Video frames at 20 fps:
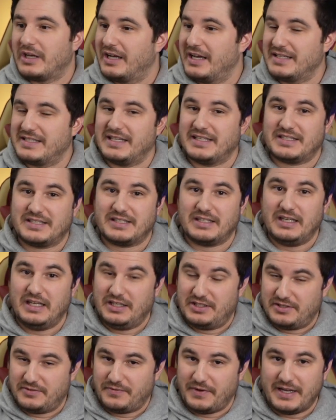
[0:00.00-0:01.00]
because
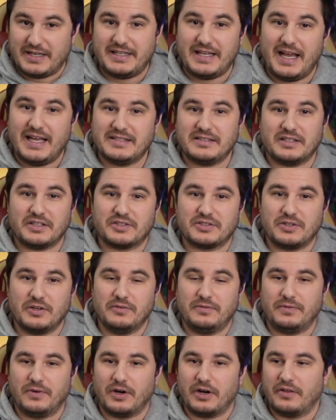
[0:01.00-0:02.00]
it's fantastic
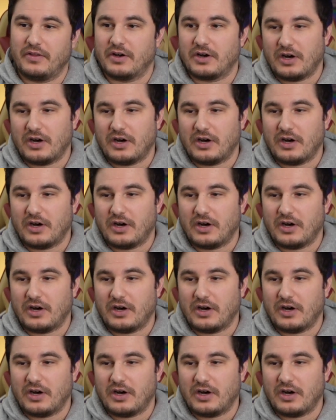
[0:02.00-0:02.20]
so far.